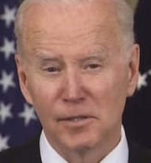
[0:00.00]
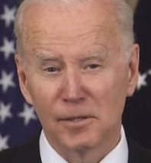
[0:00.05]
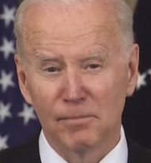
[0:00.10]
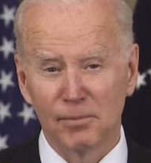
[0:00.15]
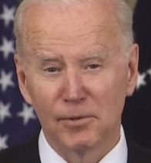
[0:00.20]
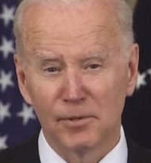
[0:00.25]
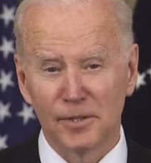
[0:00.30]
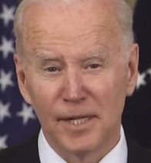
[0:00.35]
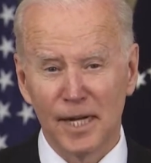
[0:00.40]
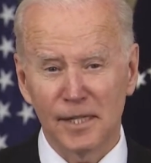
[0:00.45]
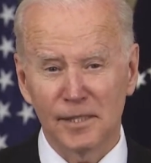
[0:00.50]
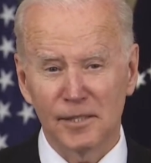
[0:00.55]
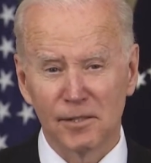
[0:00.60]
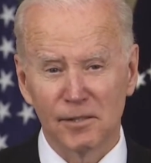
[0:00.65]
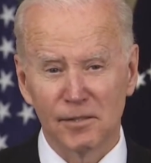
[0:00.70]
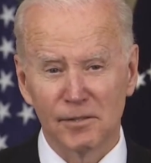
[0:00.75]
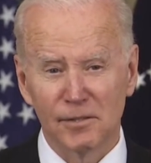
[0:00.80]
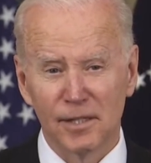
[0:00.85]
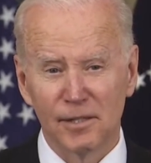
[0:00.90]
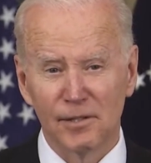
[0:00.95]
and
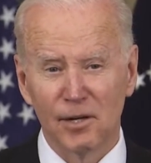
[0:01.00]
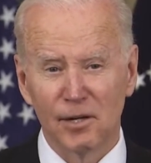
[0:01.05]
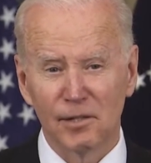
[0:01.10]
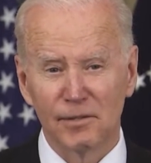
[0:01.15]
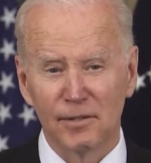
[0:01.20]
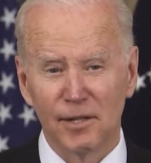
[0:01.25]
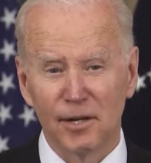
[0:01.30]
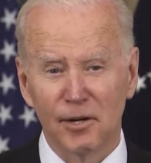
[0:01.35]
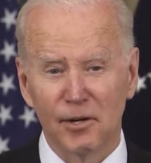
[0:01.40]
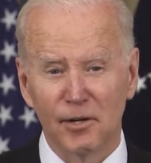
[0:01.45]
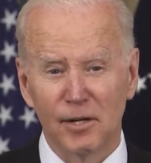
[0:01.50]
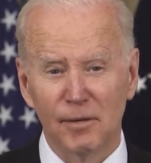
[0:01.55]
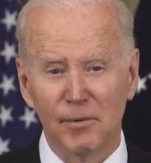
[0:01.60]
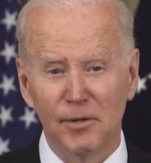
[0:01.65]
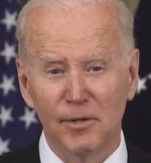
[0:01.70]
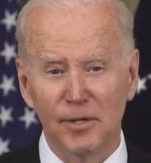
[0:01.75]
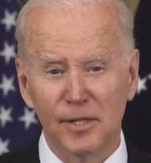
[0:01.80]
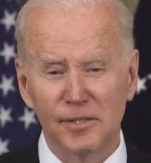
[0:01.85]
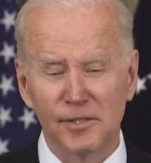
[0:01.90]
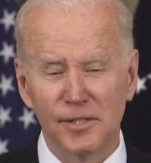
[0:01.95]
protectors that our
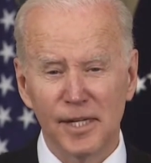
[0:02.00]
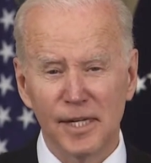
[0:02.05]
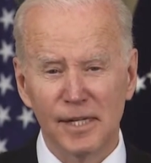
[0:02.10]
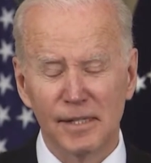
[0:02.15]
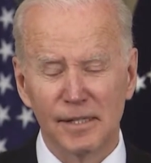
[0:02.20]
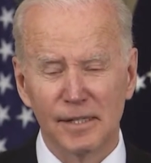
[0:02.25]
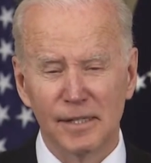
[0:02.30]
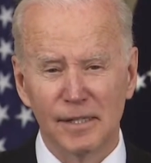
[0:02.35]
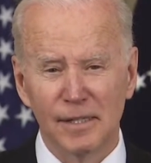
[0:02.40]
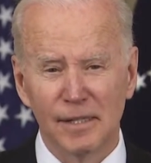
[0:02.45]
communities need.